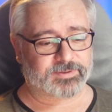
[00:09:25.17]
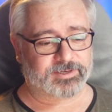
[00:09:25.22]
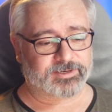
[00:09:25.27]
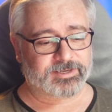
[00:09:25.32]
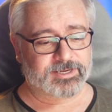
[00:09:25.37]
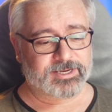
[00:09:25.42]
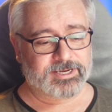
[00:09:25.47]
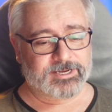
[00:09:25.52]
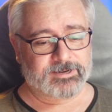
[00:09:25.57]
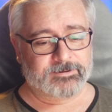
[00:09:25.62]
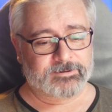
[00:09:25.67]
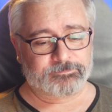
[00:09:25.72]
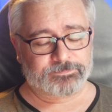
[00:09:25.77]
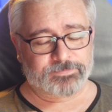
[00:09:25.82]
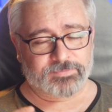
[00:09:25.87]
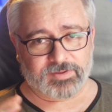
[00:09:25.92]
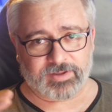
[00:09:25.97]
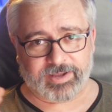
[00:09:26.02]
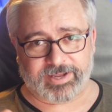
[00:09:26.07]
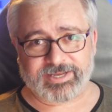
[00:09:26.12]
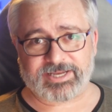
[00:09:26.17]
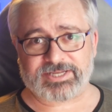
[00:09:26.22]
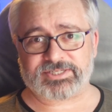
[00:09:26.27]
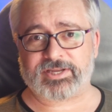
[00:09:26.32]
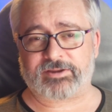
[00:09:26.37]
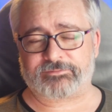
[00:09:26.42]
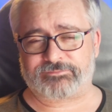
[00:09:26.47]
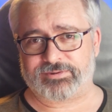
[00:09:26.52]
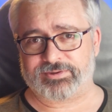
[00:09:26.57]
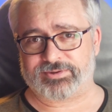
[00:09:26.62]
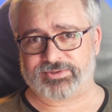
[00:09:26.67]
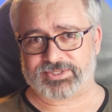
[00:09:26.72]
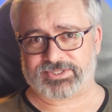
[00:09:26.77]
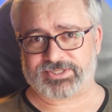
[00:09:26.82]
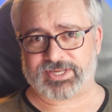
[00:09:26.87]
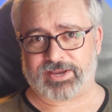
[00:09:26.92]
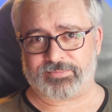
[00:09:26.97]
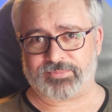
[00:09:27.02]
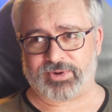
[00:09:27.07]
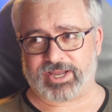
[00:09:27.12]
But I guess I feel the same